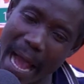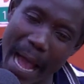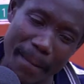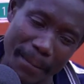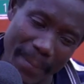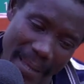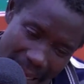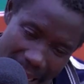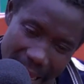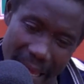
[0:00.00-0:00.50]

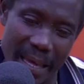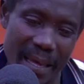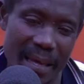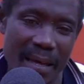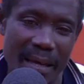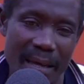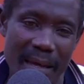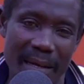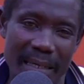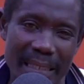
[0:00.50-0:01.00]
me ye
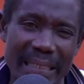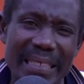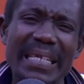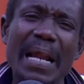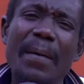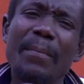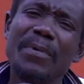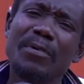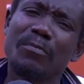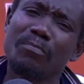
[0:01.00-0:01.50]
dina
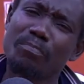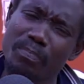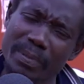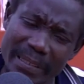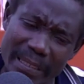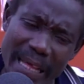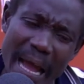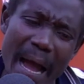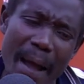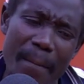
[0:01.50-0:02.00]
me
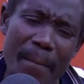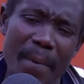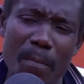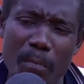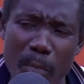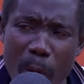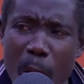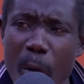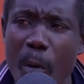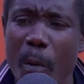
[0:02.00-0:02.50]
da me
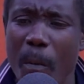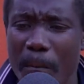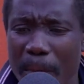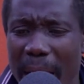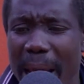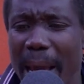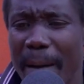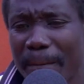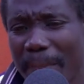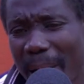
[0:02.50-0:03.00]
bo ho pa
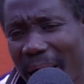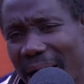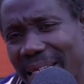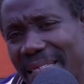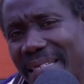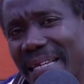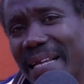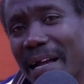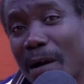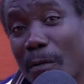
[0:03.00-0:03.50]
ye pa
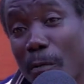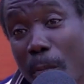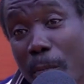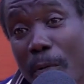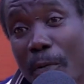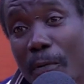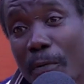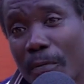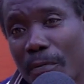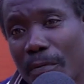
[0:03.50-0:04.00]
se
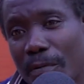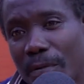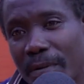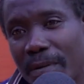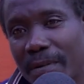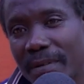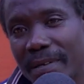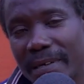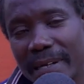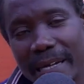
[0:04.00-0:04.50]
yankopon
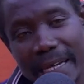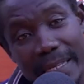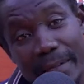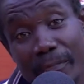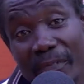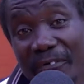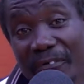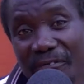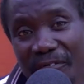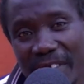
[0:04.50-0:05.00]
eni
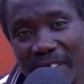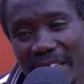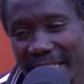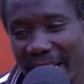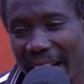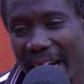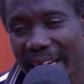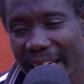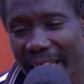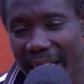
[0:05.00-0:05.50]
me firi
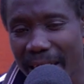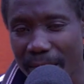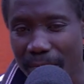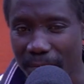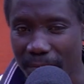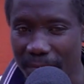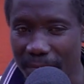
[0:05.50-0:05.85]
sa di nu